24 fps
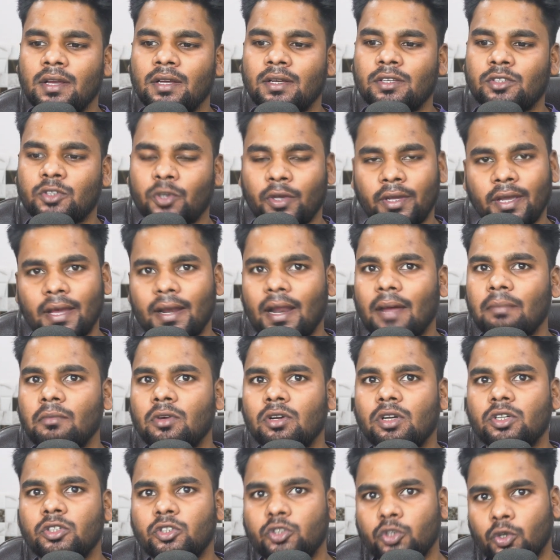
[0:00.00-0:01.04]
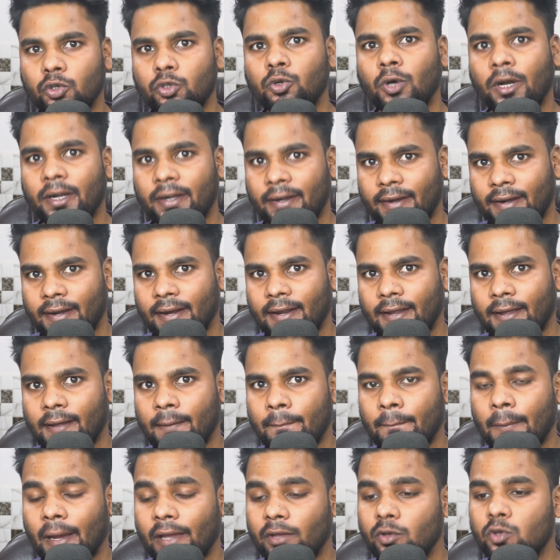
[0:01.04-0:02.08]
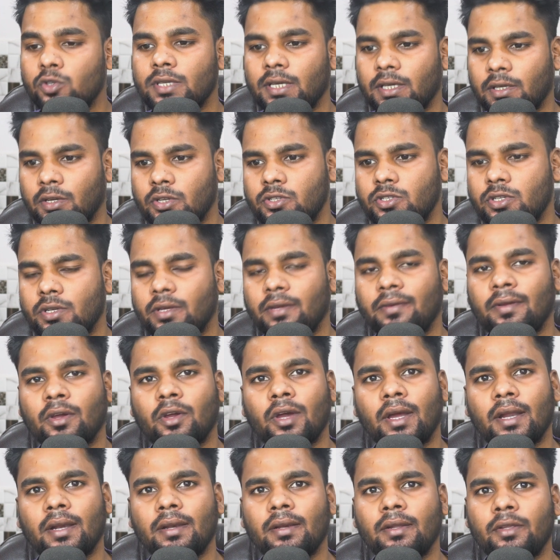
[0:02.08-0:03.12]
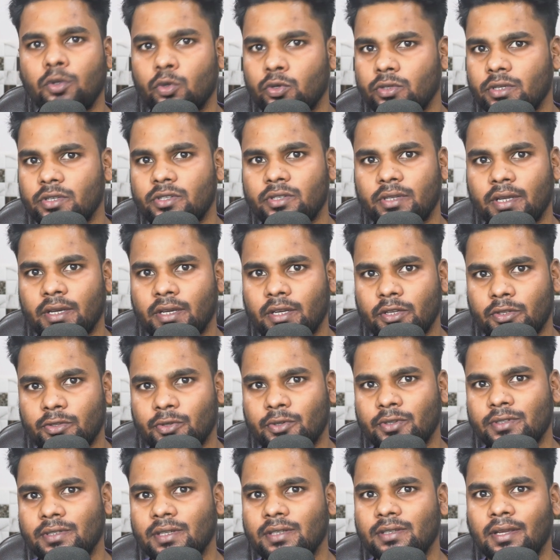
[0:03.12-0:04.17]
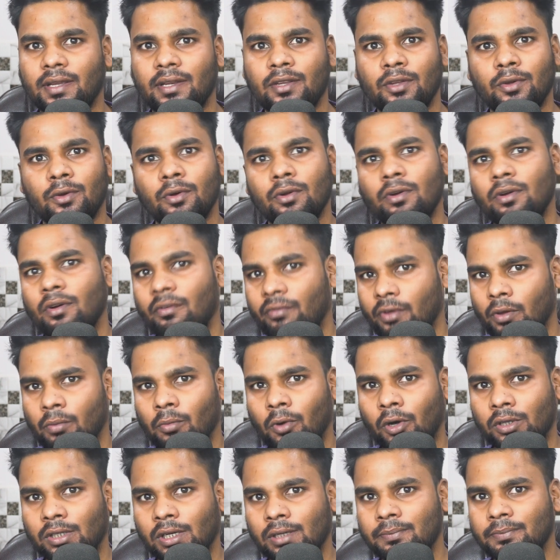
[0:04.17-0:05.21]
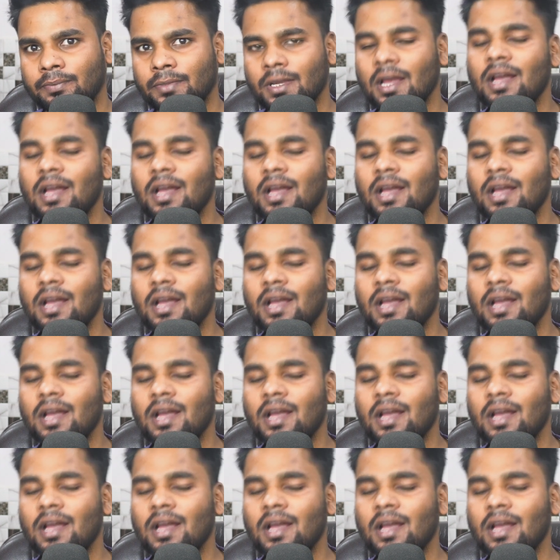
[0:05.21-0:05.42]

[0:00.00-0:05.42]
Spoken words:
So here I'm going to show you a trick by using which you can use string resources in your view model.